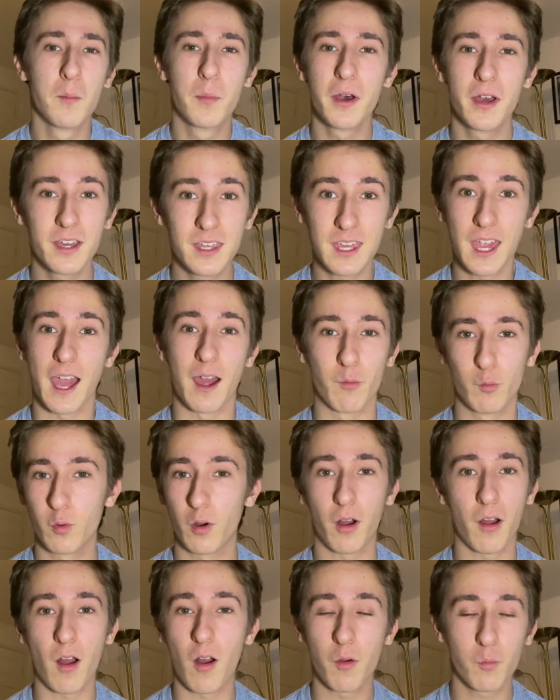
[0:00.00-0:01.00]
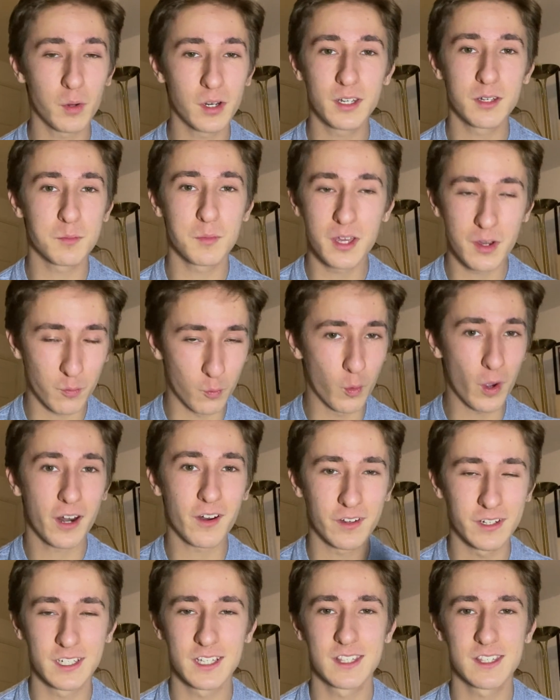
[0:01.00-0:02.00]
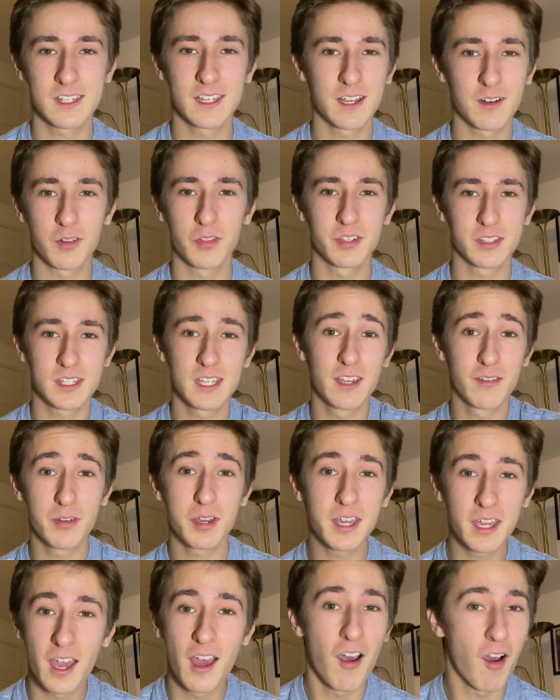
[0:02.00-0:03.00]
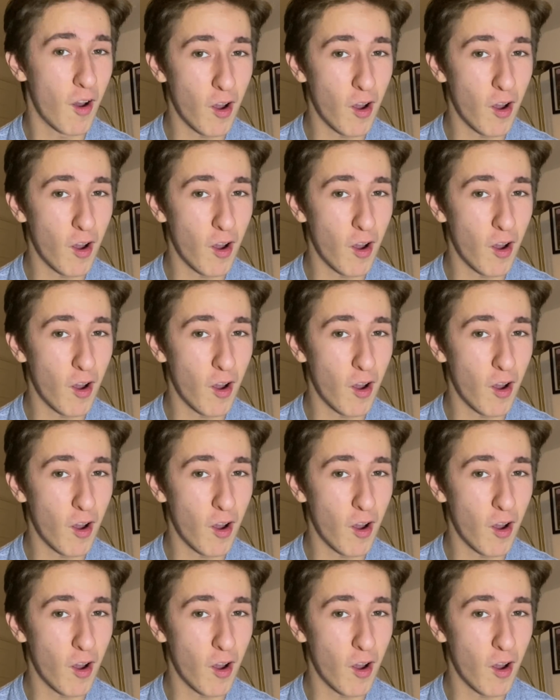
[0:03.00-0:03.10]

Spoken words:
But yeah, I will admit, when I did see her on the TV,